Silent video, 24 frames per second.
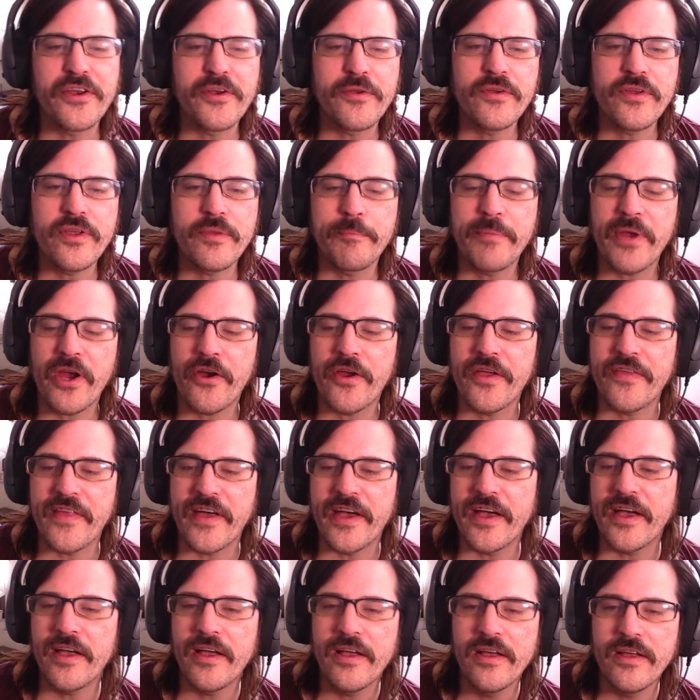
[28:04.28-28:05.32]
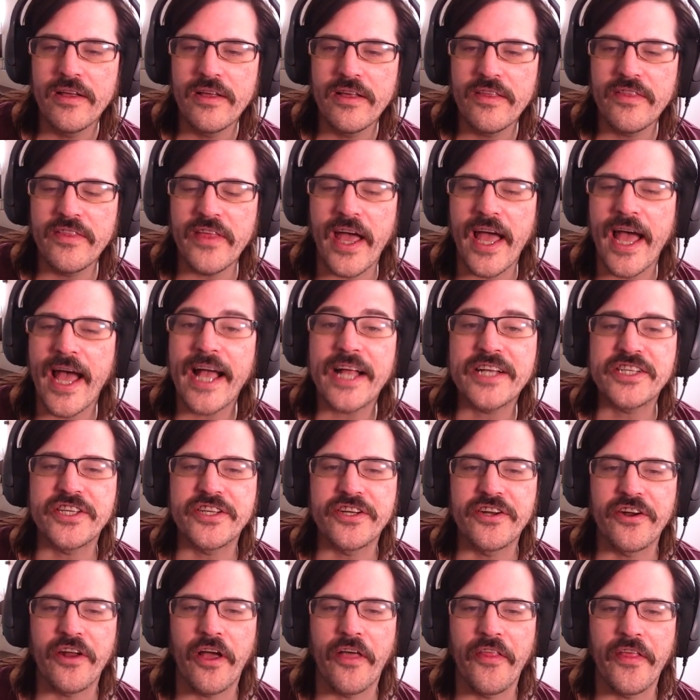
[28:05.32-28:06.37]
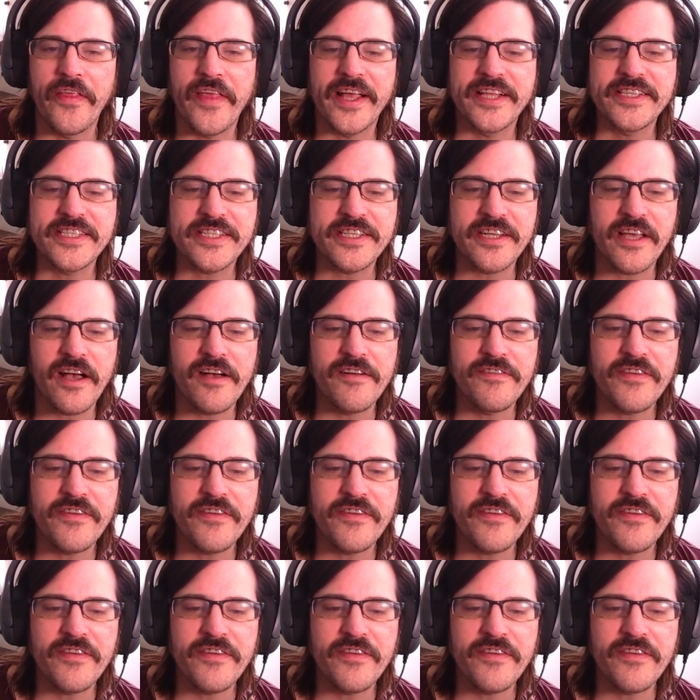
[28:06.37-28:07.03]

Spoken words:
you bury the hatchet and all of that stuff.